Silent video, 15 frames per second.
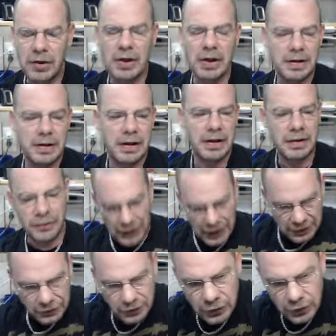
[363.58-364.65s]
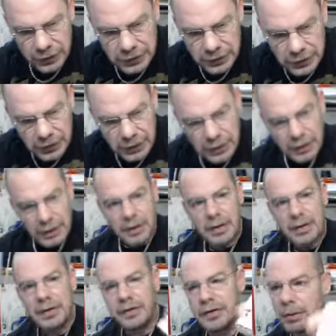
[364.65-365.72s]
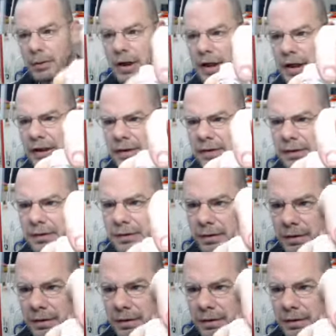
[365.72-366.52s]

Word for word: done is I took Tamiya